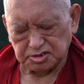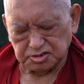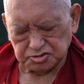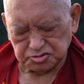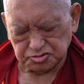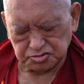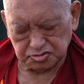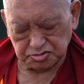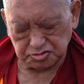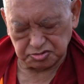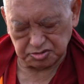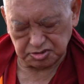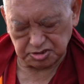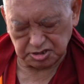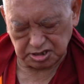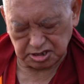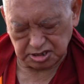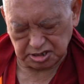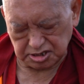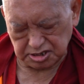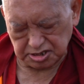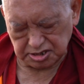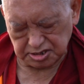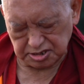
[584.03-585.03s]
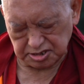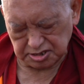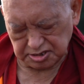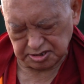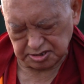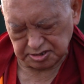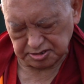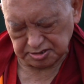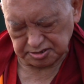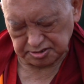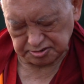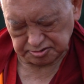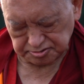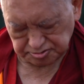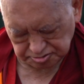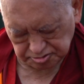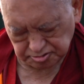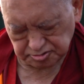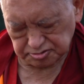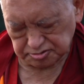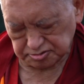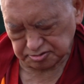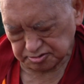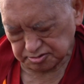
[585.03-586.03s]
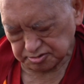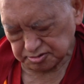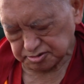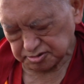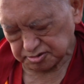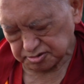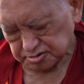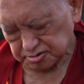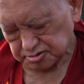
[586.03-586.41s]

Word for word: So uh, so